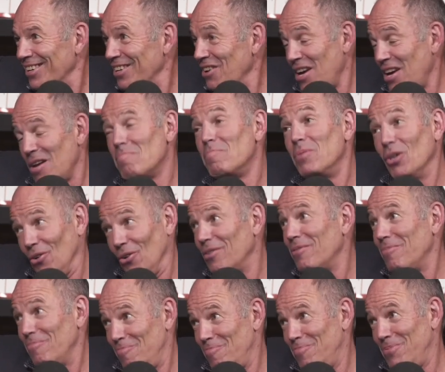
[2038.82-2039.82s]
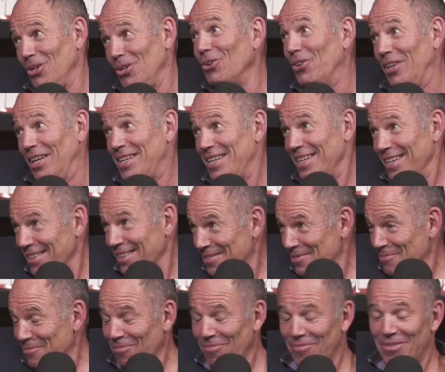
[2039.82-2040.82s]
you had to build build it.
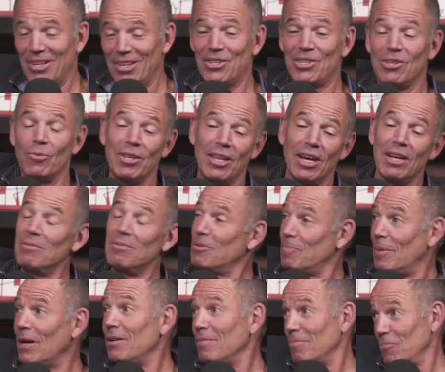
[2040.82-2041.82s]
Yeah. And so we then spent.